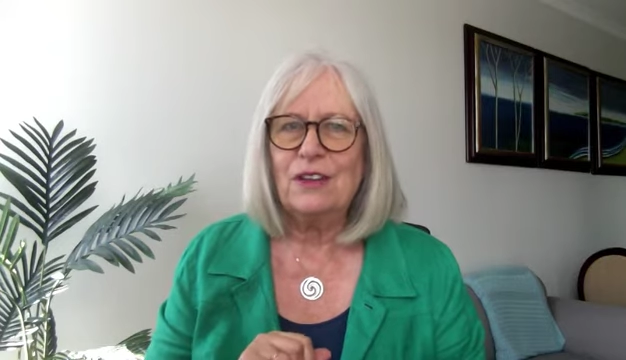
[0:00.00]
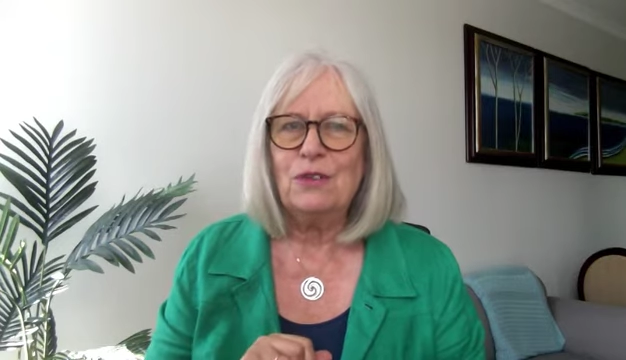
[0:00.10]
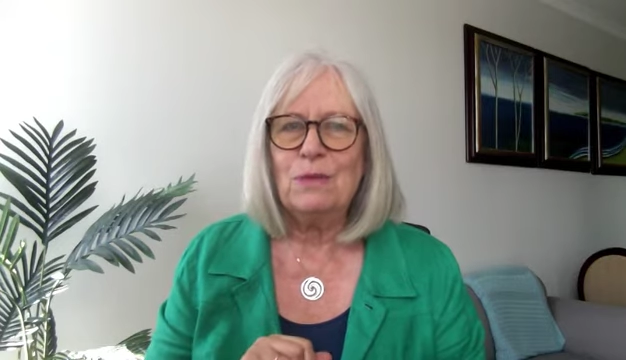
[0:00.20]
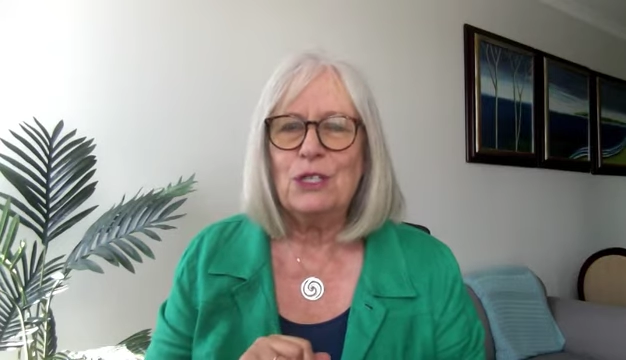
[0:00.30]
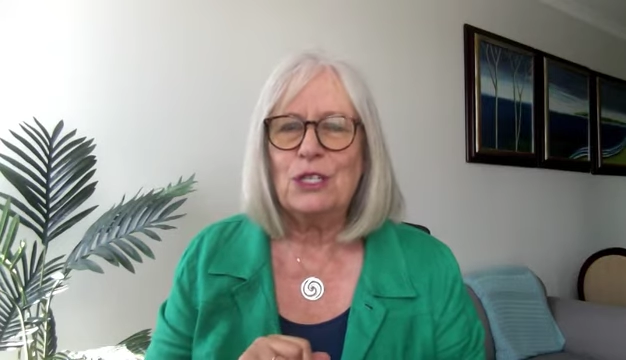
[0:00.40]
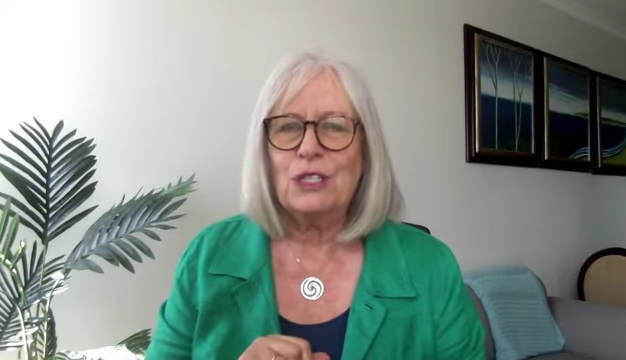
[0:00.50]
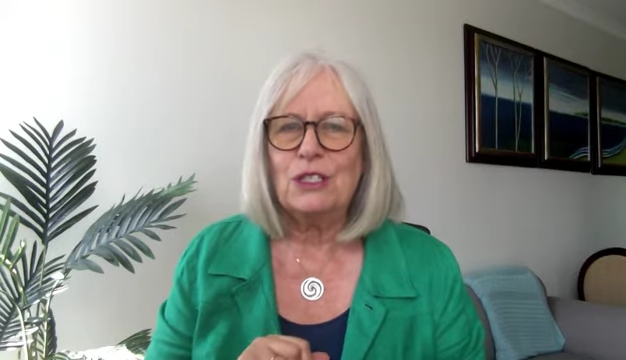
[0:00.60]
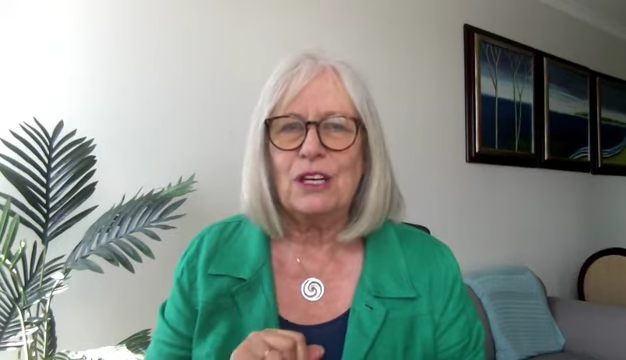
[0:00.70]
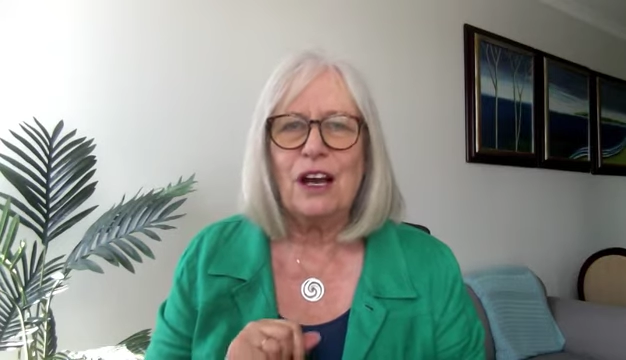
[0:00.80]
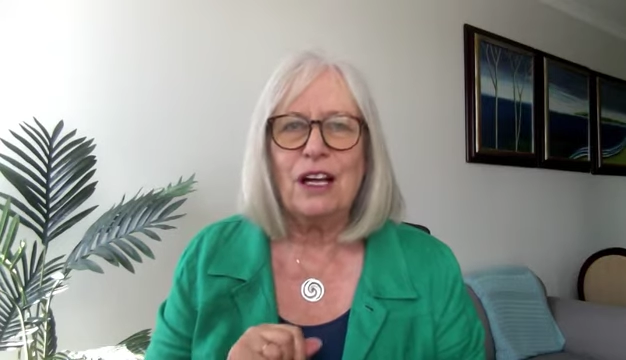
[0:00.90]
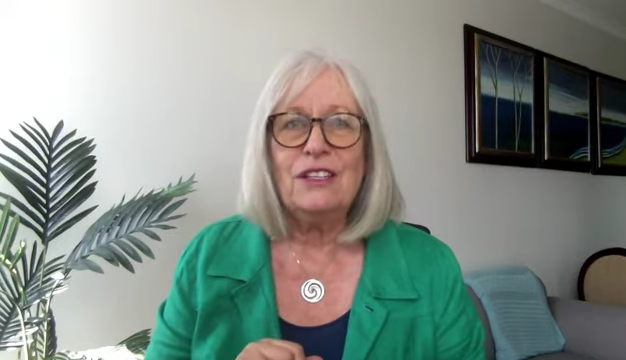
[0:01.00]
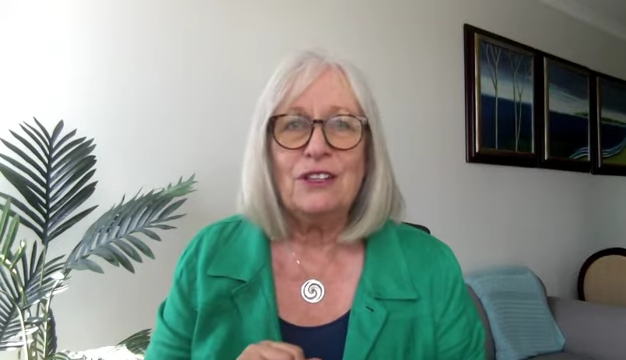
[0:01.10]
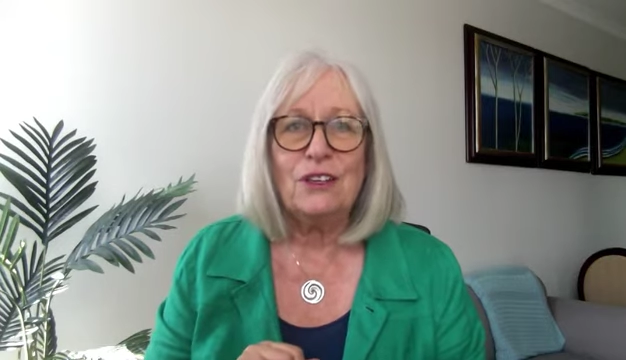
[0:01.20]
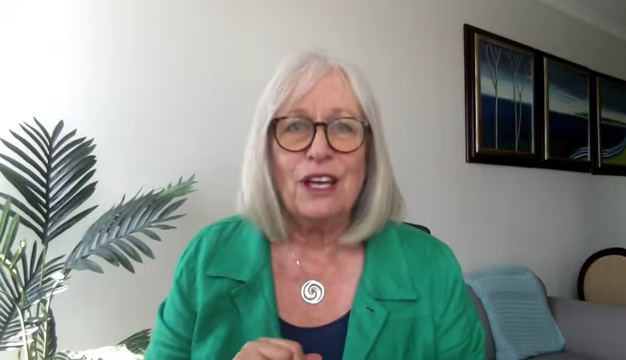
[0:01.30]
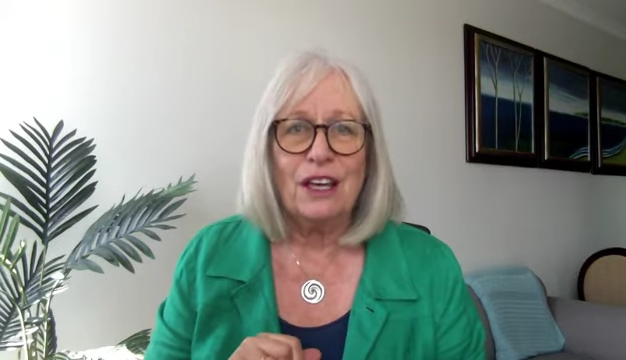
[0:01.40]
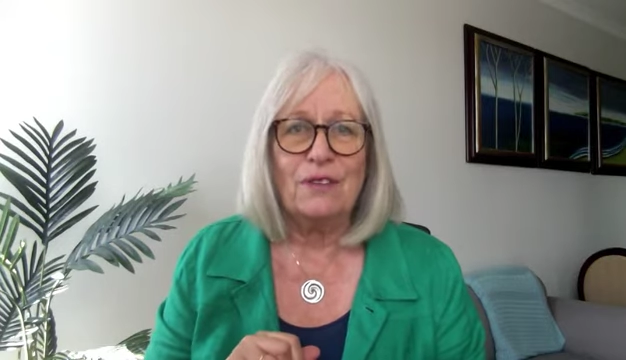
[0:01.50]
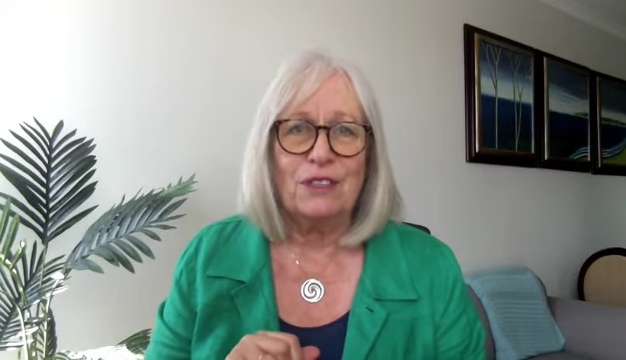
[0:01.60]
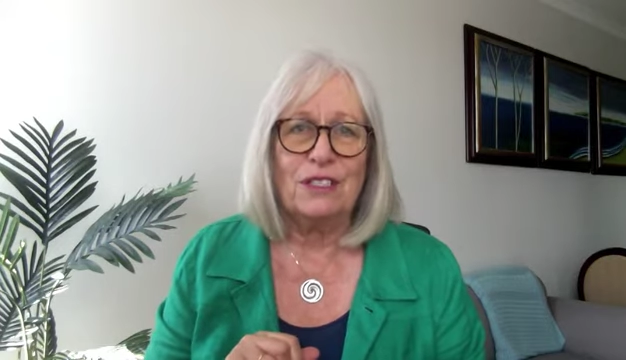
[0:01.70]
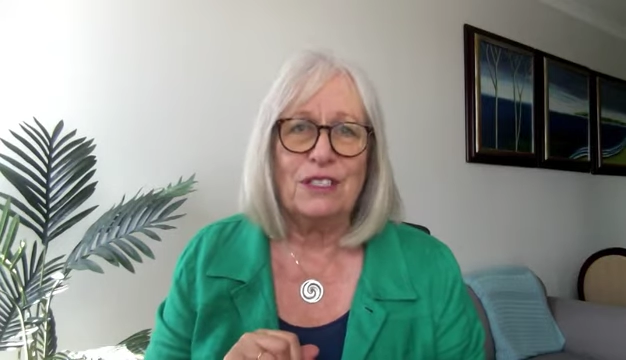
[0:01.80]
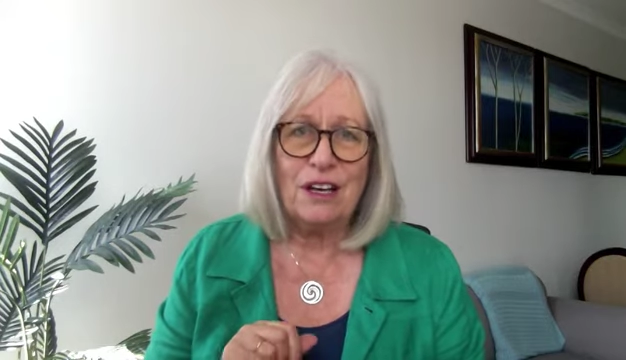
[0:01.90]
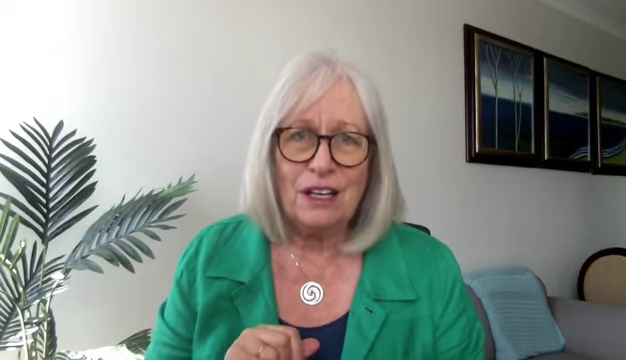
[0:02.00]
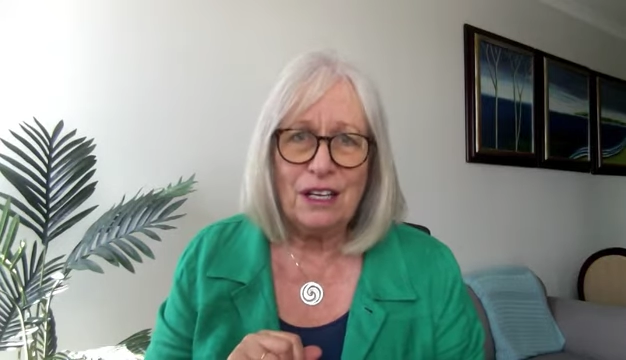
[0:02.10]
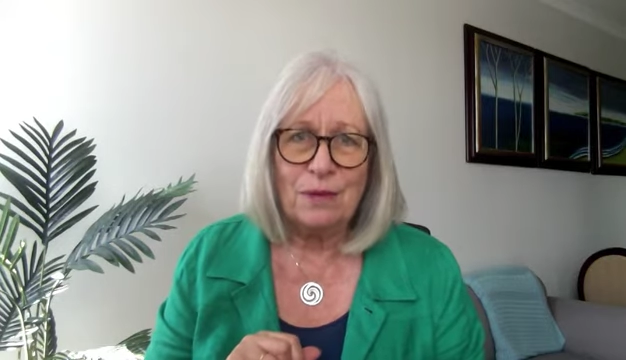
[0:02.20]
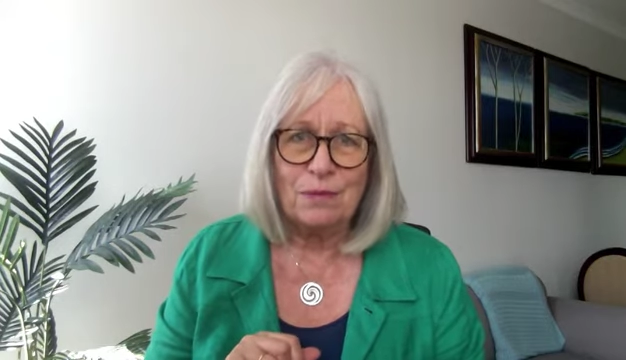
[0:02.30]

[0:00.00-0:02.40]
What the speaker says: objection, I don't have the time.